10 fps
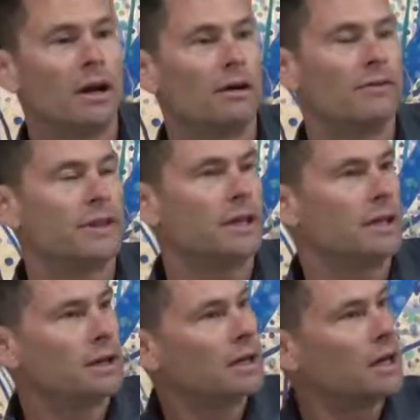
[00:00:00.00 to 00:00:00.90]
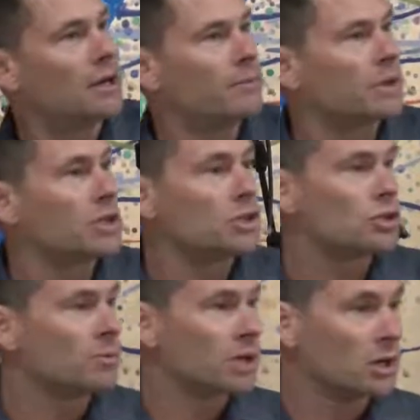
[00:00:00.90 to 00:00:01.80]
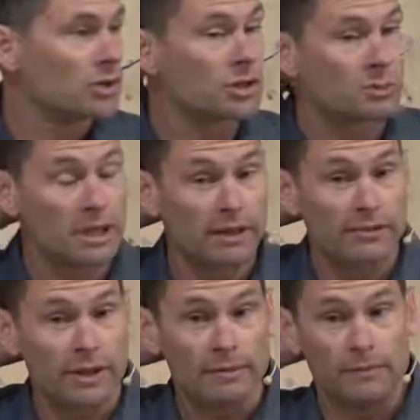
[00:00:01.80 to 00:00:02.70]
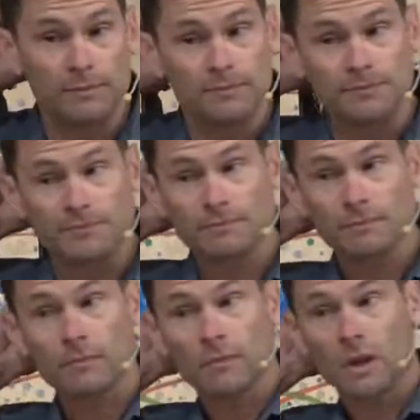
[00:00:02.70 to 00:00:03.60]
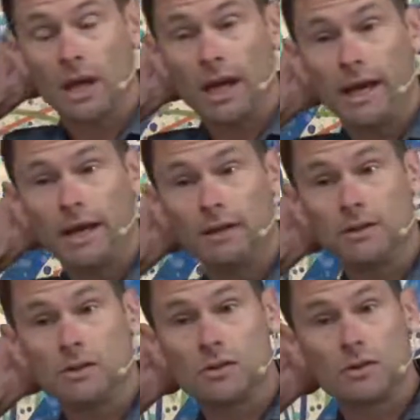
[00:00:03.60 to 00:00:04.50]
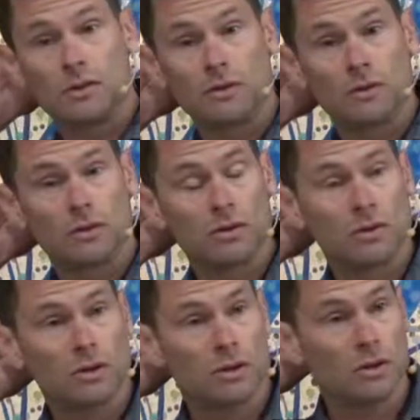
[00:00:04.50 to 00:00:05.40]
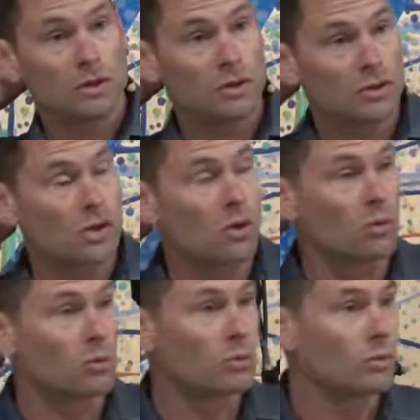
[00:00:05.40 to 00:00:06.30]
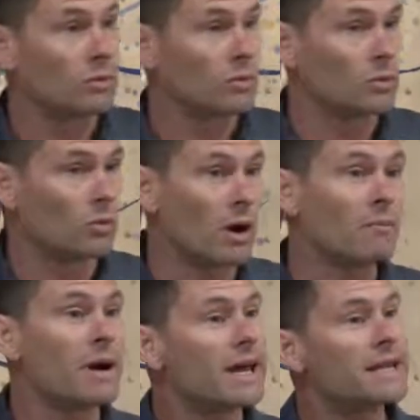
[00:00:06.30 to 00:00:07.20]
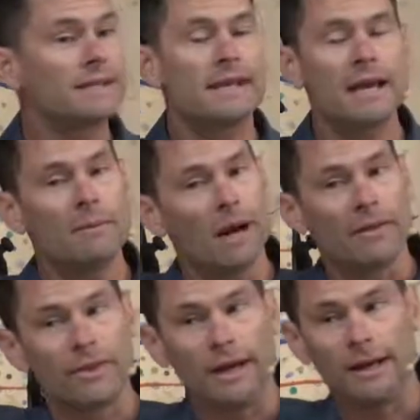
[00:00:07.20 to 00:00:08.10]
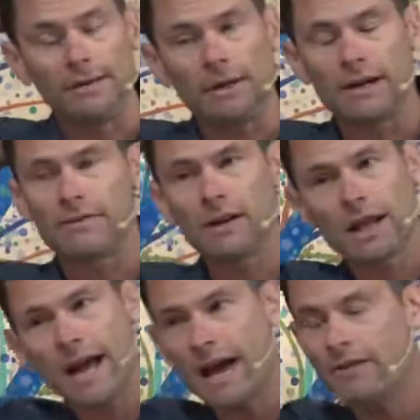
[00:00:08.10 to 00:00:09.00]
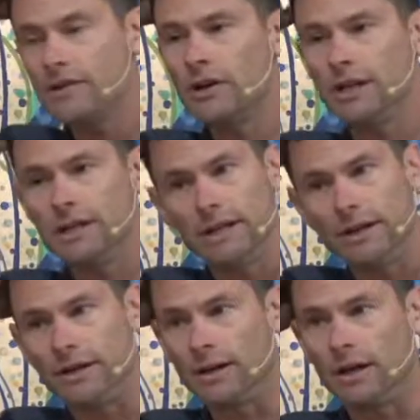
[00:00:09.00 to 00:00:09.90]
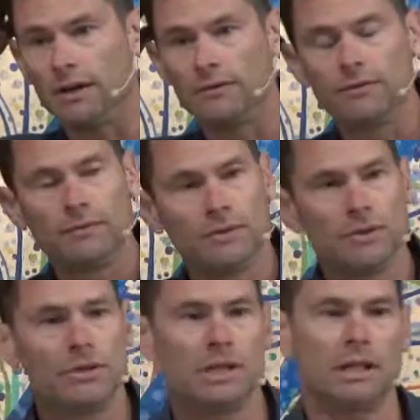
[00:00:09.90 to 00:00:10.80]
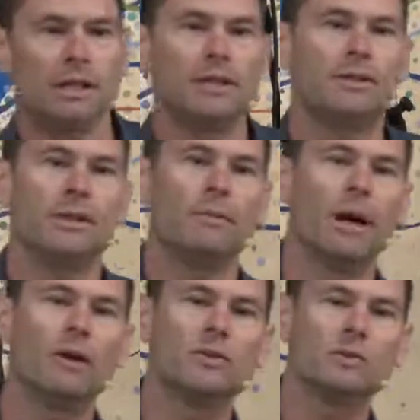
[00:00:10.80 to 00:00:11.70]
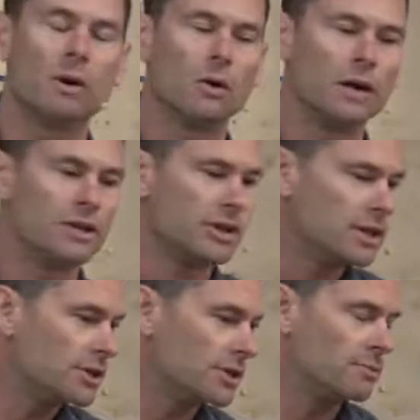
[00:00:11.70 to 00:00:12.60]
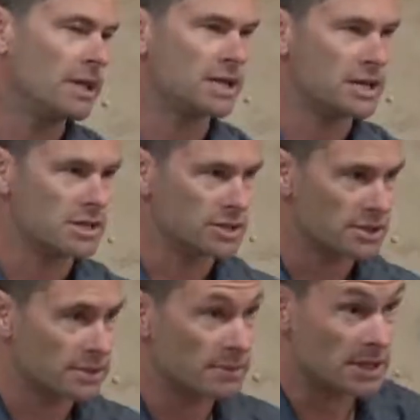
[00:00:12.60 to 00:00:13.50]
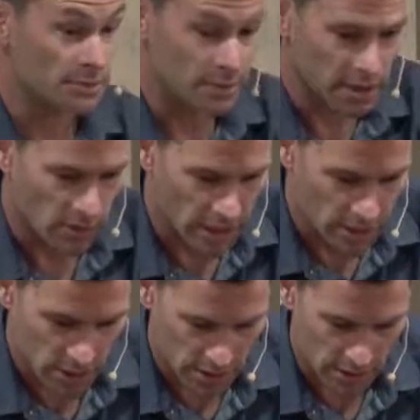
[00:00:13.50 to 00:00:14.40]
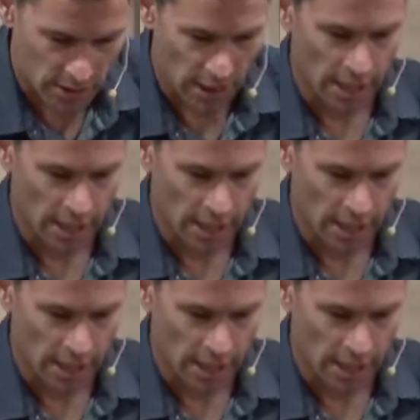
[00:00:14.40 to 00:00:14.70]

of the consumer culture we live in. And so, what might I say about that? I feel like after a year of, at least in my own small way, trying to turn my attention to some of these big questions,